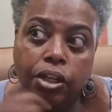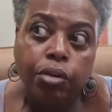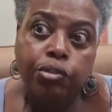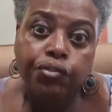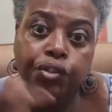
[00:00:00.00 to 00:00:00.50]

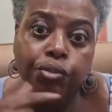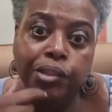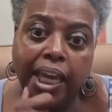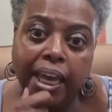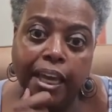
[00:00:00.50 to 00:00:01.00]
It was for you
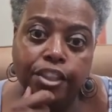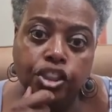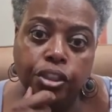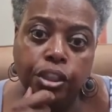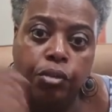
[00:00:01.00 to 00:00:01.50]
to
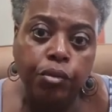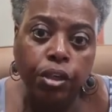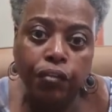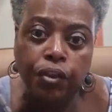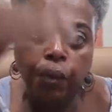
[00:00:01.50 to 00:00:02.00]
catch. It
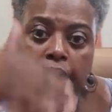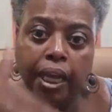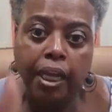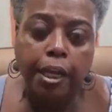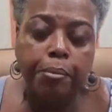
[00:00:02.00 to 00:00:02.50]
went over your
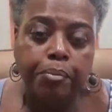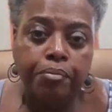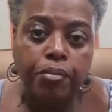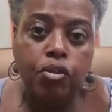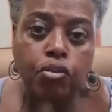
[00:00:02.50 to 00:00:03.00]
head.
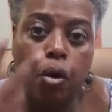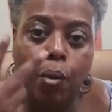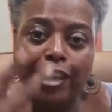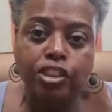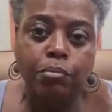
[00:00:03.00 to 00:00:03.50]
You go
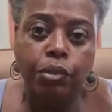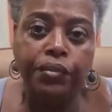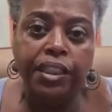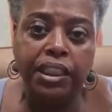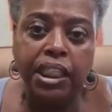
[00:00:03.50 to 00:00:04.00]
watch the
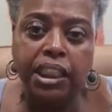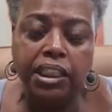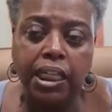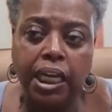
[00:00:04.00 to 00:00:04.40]
movie the second